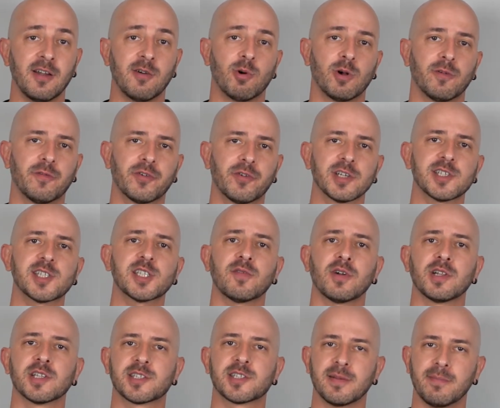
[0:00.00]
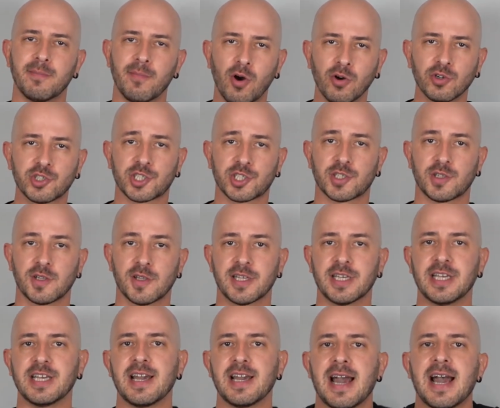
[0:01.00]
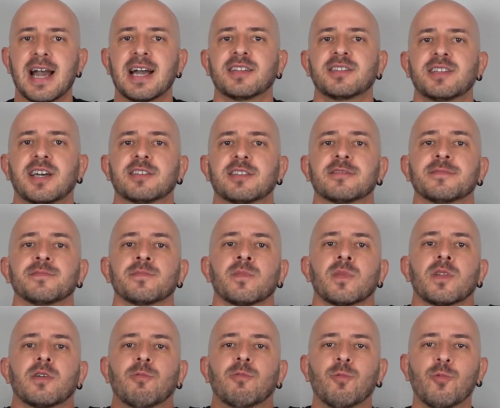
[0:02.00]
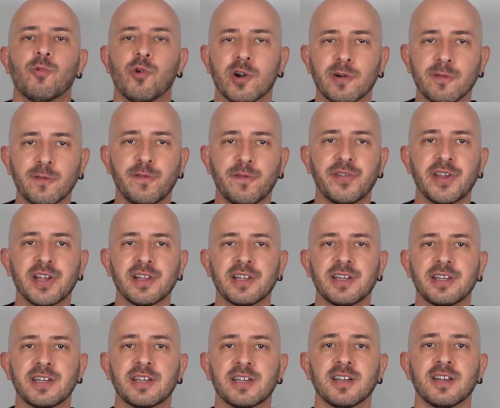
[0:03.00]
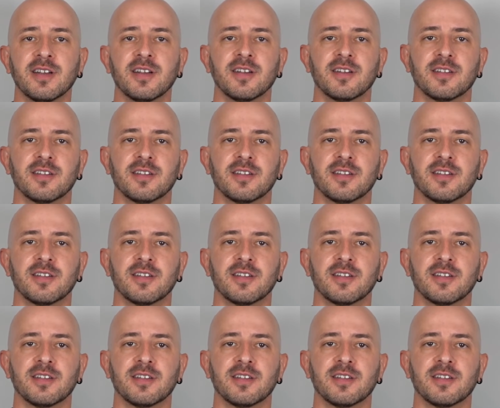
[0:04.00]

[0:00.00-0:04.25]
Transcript: Well, first of all, it's emotionally. He had that warm feeling